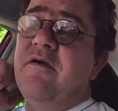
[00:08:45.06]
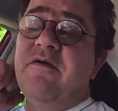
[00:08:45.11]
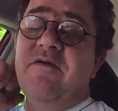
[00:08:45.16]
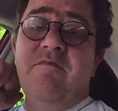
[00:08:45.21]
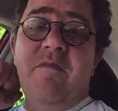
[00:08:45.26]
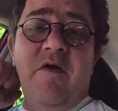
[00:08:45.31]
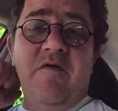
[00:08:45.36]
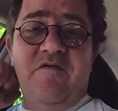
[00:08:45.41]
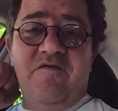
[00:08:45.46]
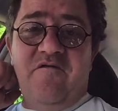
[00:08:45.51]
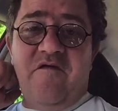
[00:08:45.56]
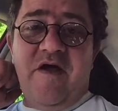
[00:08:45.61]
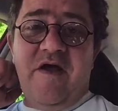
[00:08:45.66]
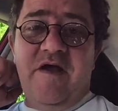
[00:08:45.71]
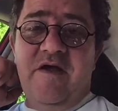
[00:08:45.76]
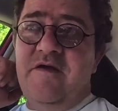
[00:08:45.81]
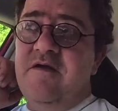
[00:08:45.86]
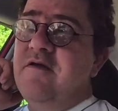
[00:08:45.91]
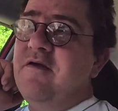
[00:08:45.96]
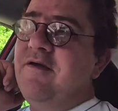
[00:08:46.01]
it's
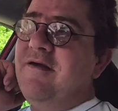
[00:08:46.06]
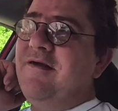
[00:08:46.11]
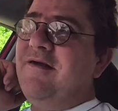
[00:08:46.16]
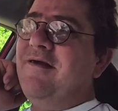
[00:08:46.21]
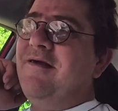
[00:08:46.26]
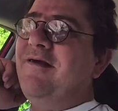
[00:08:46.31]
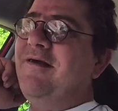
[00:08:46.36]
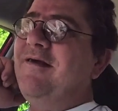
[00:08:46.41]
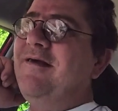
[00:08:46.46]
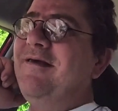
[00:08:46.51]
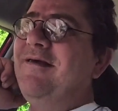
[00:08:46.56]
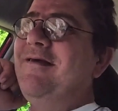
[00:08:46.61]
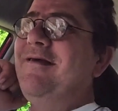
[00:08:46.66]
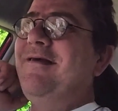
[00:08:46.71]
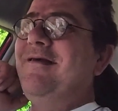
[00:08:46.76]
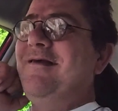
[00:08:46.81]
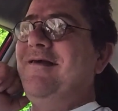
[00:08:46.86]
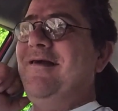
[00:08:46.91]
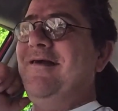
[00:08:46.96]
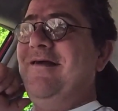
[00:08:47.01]
motivating. It
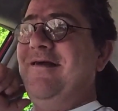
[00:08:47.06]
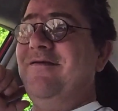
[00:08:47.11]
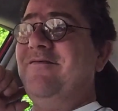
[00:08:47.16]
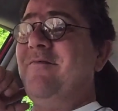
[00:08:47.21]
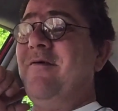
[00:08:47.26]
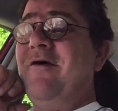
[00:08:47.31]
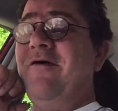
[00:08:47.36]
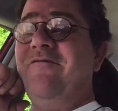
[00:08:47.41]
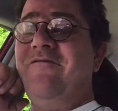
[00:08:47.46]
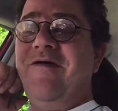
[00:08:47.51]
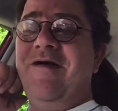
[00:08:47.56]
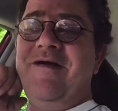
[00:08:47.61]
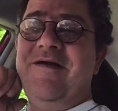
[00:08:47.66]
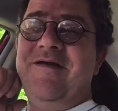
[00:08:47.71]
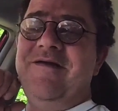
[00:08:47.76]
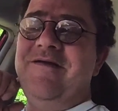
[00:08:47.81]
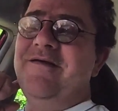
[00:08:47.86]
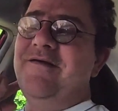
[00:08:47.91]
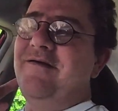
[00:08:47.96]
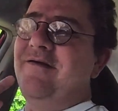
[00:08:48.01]
is
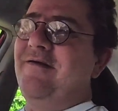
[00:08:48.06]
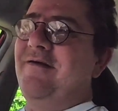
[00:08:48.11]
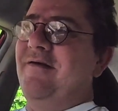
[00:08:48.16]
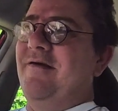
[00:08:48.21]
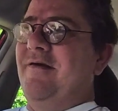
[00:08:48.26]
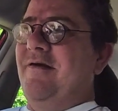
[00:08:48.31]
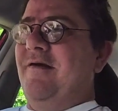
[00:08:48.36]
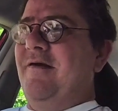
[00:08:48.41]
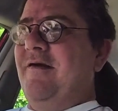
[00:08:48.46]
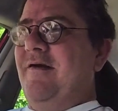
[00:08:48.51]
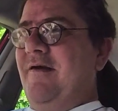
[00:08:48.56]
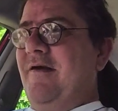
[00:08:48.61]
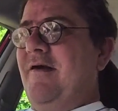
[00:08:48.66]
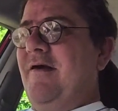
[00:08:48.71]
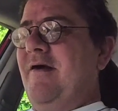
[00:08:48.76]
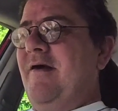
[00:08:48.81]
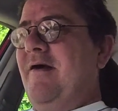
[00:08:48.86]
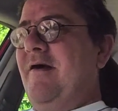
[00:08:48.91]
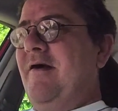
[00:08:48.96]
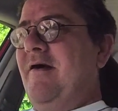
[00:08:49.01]
motivating.
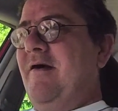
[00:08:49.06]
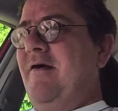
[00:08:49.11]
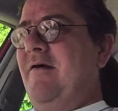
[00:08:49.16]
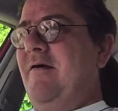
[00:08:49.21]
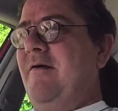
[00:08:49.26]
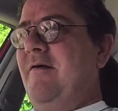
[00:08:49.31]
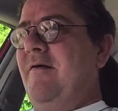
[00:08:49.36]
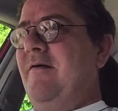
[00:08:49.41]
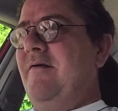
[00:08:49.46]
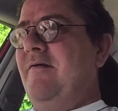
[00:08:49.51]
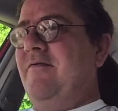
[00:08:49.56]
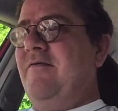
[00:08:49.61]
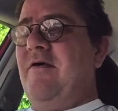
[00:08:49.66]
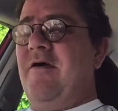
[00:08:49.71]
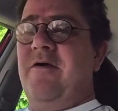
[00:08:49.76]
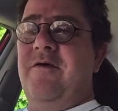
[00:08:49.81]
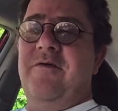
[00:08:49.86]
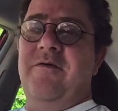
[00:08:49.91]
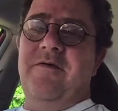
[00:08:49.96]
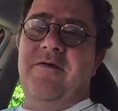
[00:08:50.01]
Uh,
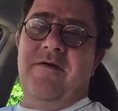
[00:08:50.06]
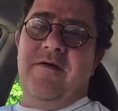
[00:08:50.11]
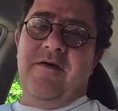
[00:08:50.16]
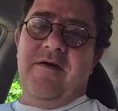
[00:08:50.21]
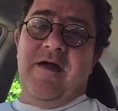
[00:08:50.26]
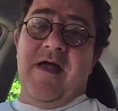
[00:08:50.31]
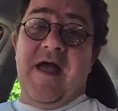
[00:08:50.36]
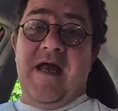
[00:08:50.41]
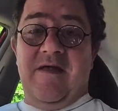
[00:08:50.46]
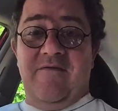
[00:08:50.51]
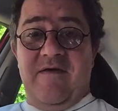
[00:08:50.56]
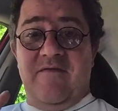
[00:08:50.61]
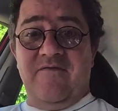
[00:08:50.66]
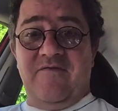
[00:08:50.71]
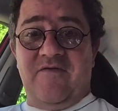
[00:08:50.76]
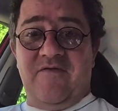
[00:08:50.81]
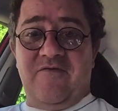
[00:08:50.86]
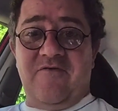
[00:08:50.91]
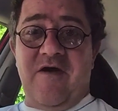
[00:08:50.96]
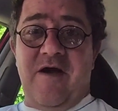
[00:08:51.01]
so, and if you
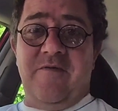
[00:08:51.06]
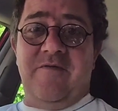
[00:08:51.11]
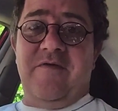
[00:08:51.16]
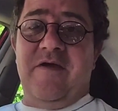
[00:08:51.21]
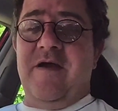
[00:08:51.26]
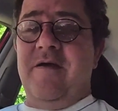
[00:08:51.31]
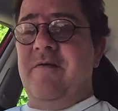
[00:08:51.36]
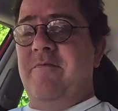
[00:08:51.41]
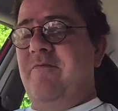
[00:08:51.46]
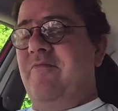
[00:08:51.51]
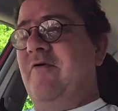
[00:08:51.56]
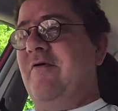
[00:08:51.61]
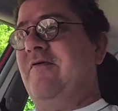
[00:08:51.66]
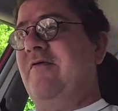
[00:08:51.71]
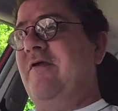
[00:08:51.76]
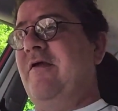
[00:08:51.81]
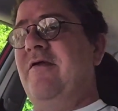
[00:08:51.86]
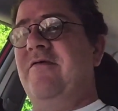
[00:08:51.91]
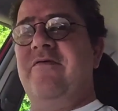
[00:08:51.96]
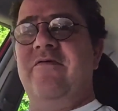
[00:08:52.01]
haven't subscribed yet,
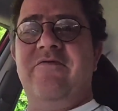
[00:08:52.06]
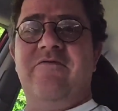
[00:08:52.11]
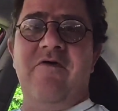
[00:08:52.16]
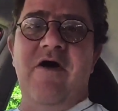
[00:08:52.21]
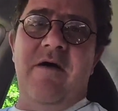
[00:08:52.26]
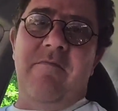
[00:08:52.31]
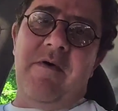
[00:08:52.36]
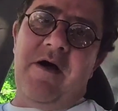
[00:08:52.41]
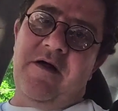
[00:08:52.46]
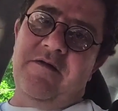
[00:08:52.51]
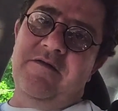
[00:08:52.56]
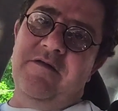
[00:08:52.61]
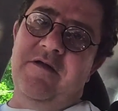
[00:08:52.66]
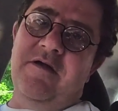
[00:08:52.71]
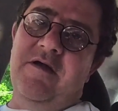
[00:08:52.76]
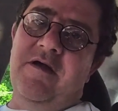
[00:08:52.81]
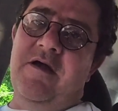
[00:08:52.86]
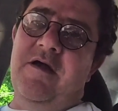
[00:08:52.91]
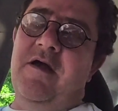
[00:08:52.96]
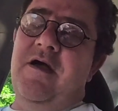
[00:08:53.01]
press the subscribe button.
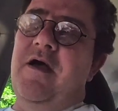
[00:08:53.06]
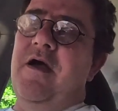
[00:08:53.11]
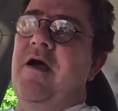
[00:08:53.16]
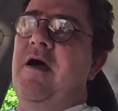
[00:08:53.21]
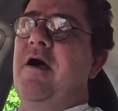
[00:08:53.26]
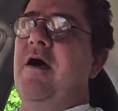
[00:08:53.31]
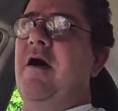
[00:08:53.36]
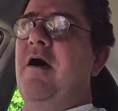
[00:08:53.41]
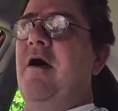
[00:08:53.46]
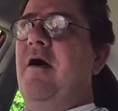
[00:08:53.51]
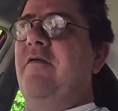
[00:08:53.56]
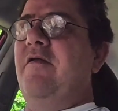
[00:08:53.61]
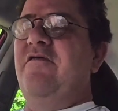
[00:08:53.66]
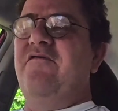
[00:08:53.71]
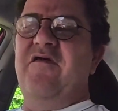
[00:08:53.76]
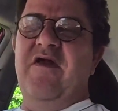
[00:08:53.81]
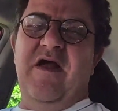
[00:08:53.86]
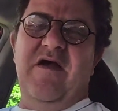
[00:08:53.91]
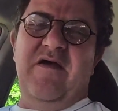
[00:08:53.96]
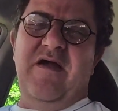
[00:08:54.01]
Uh,
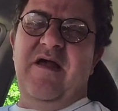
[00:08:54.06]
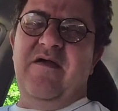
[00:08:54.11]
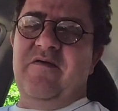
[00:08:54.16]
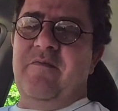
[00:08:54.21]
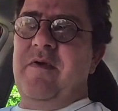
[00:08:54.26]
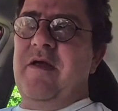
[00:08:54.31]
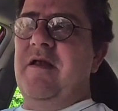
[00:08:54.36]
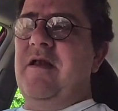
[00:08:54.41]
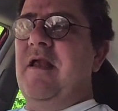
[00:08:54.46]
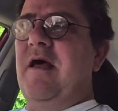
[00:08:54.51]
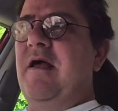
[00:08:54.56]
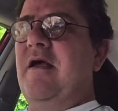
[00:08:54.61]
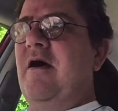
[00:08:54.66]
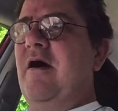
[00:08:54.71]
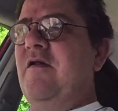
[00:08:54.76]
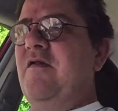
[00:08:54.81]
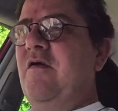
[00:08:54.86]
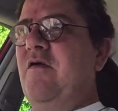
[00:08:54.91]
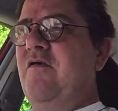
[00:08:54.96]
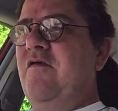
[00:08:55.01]
this video is a bit late.
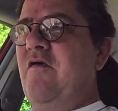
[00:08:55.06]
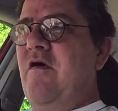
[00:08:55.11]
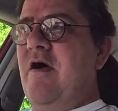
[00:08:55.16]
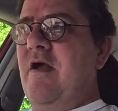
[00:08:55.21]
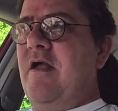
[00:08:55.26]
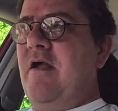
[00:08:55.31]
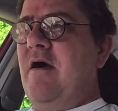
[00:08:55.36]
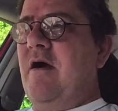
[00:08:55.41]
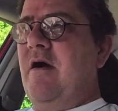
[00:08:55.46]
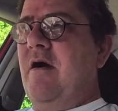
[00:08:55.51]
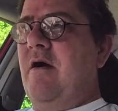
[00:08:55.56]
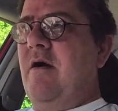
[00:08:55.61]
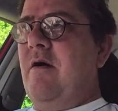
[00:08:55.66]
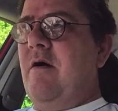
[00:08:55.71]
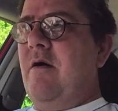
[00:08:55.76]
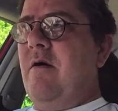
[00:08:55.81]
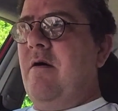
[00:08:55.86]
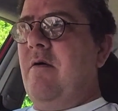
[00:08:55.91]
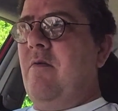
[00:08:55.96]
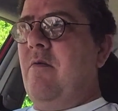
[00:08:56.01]
I do try and uh,
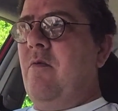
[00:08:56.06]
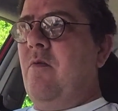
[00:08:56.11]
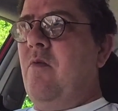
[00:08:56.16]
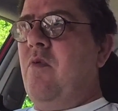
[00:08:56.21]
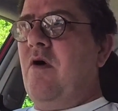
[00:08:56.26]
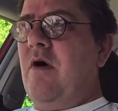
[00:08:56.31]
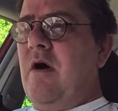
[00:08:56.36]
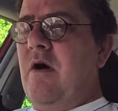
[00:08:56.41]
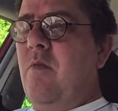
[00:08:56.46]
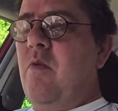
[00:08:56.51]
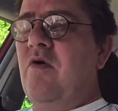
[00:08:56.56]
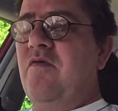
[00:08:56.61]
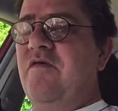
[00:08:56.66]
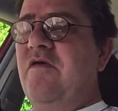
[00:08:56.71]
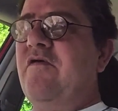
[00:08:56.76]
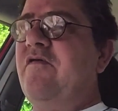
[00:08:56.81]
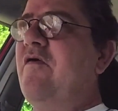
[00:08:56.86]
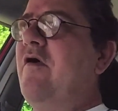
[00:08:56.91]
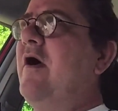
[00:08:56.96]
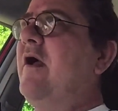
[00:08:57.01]
I
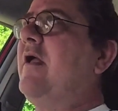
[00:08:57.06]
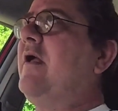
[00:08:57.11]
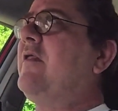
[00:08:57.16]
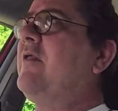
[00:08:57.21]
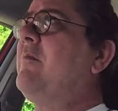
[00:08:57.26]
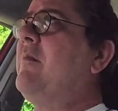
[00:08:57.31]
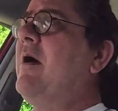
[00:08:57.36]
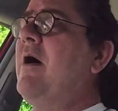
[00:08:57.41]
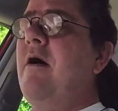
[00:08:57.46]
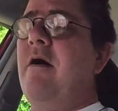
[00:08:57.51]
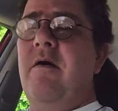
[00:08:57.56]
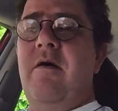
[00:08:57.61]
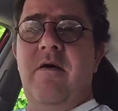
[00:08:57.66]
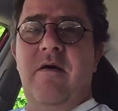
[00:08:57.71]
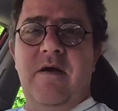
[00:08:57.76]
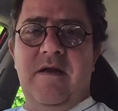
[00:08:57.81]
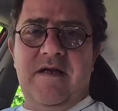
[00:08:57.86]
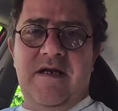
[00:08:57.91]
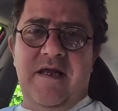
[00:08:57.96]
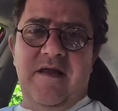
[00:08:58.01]
want to try and get them out
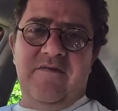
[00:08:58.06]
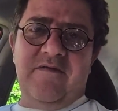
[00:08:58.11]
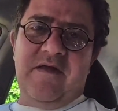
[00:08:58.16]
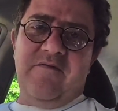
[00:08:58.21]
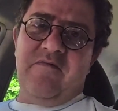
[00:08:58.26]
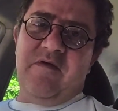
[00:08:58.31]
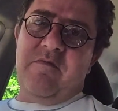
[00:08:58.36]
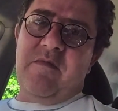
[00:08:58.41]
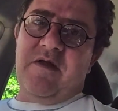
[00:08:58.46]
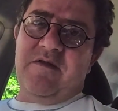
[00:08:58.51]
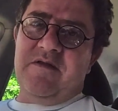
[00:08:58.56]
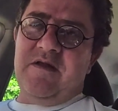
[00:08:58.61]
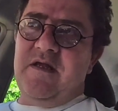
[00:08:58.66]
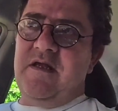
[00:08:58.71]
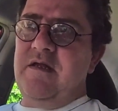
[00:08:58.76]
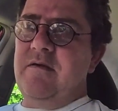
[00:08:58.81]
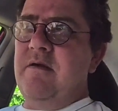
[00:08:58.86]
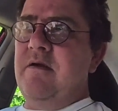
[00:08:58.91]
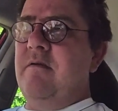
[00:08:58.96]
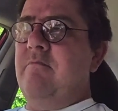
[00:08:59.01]
at least every
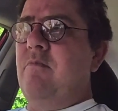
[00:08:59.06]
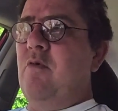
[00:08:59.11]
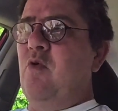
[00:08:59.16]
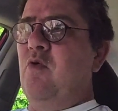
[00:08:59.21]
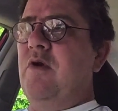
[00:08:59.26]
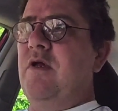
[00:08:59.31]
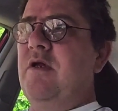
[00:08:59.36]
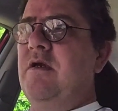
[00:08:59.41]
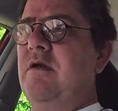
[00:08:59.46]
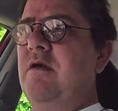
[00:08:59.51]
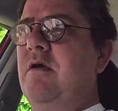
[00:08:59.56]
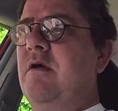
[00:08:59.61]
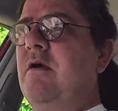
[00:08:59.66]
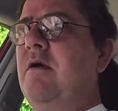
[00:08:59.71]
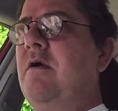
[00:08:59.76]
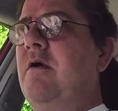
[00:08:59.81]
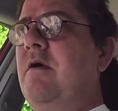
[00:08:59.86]
Monday morning.